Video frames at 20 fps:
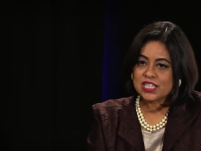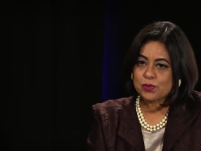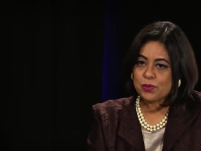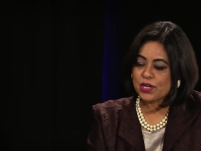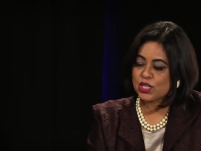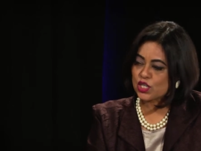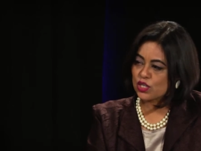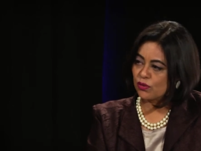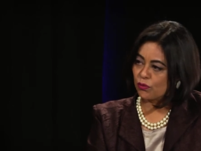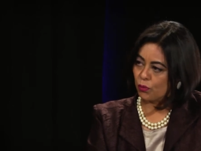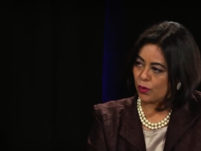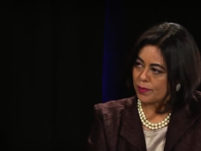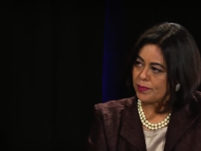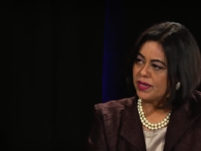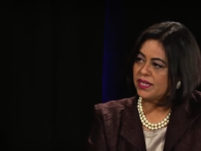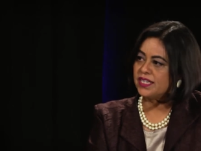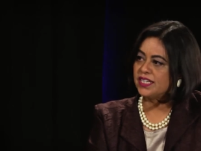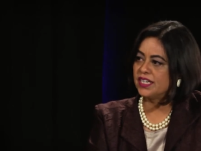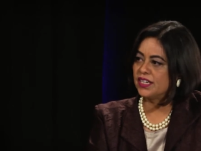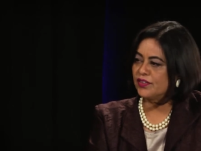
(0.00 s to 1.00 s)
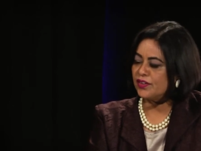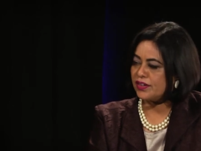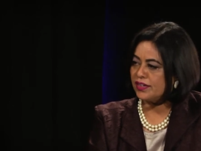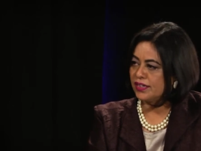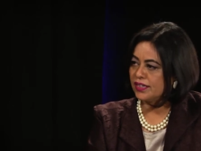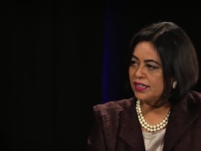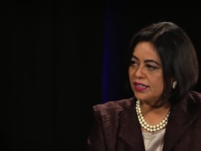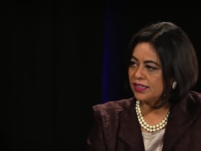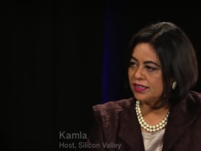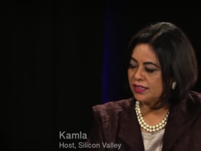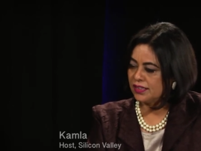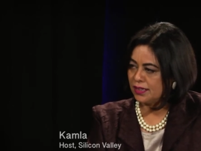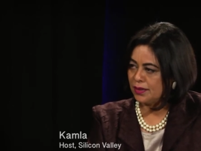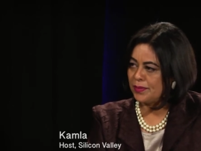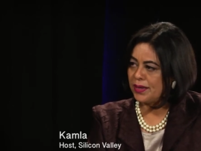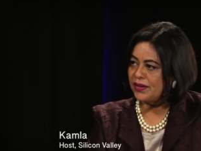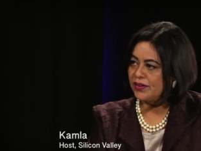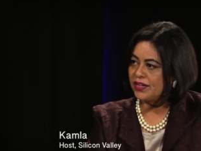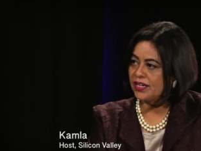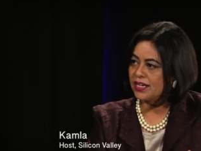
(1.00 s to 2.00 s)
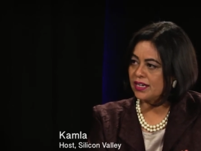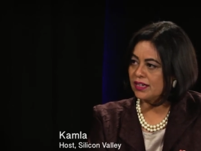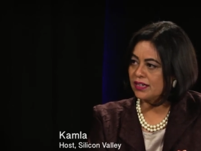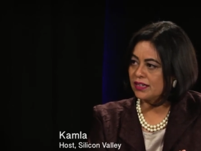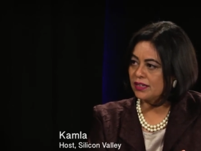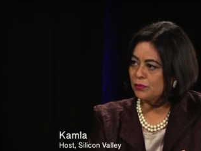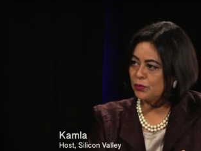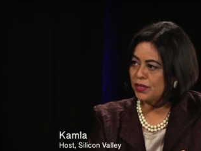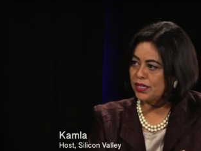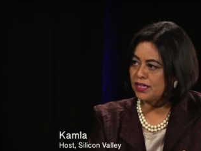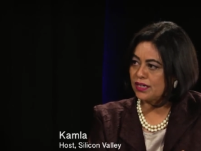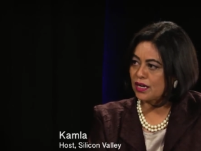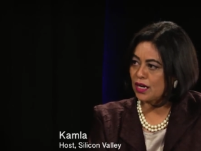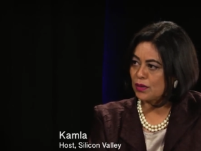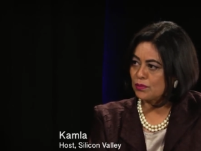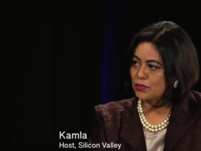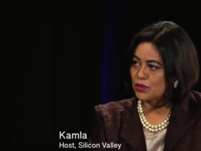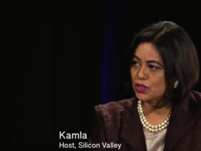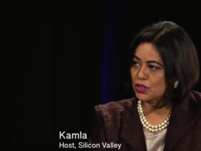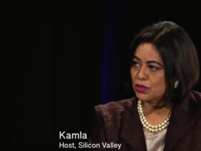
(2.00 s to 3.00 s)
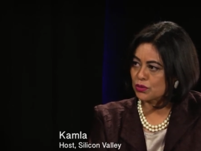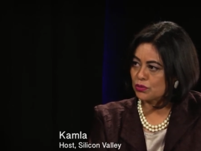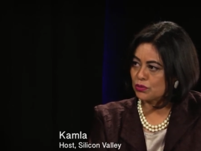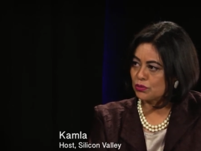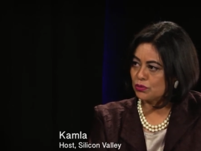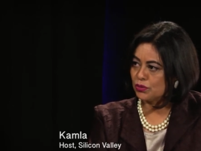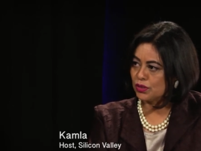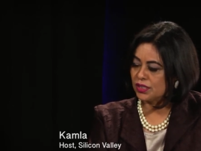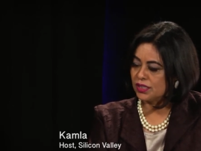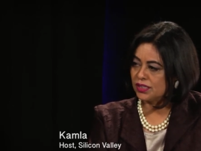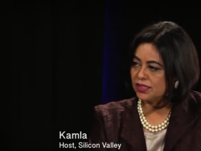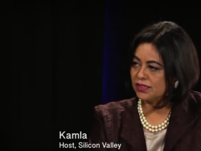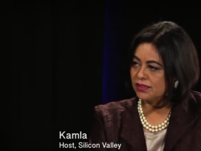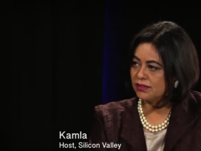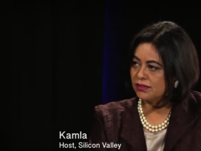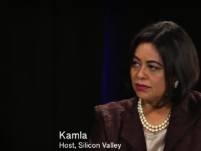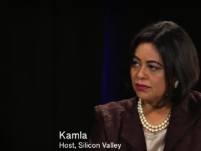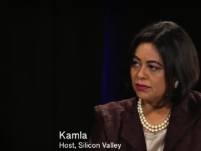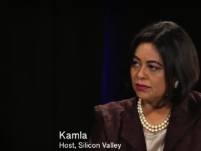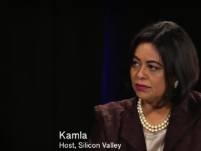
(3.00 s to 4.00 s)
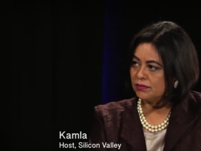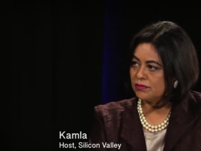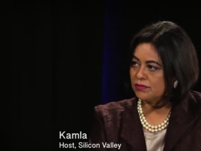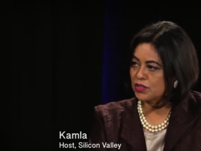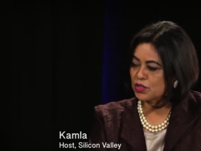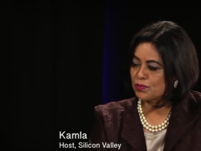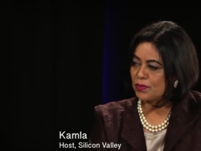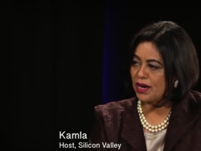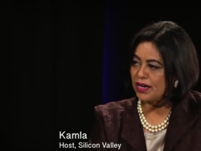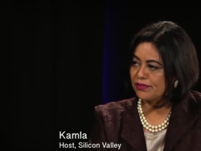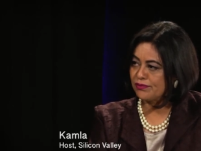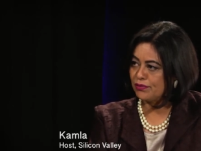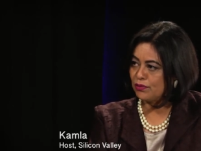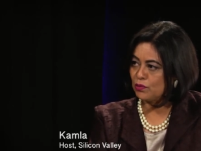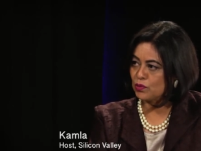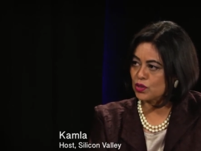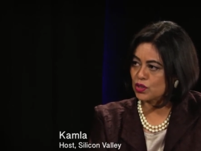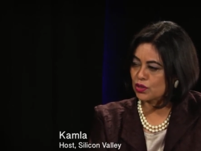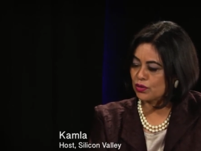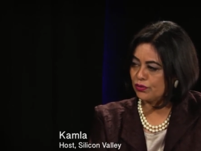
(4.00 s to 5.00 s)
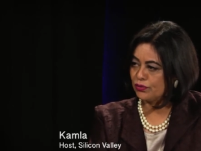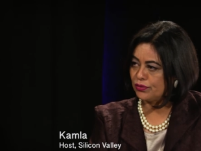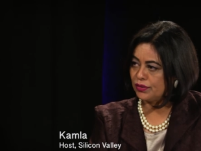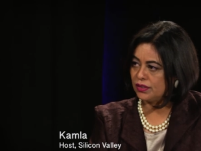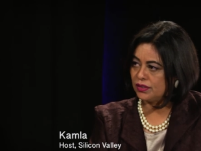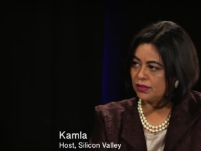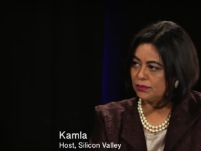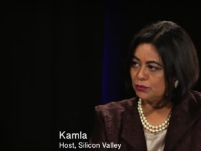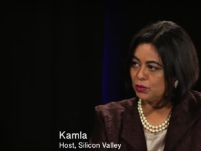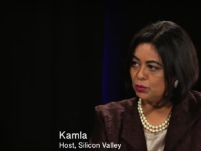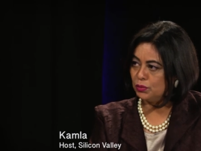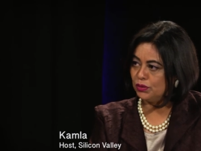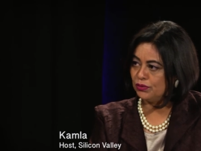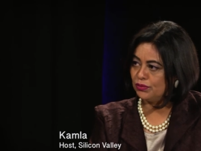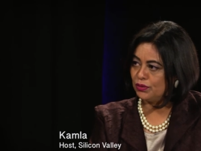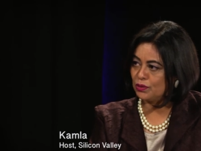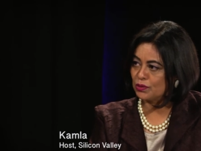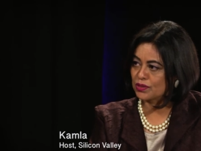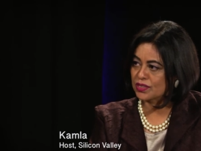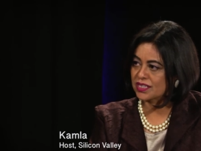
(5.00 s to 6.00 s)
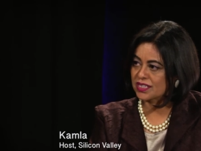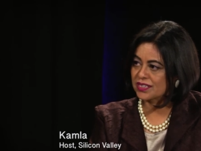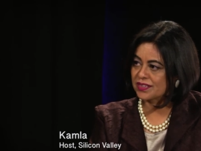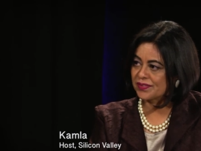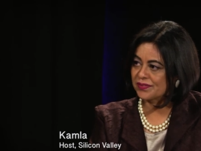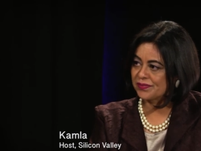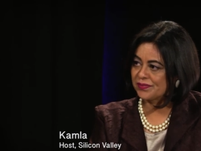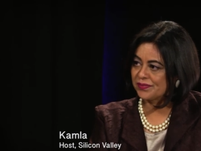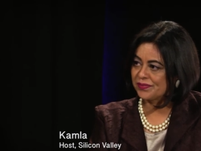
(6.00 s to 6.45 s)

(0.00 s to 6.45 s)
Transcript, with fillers: situation of women here in America when it comes to smartphones or mobile phones?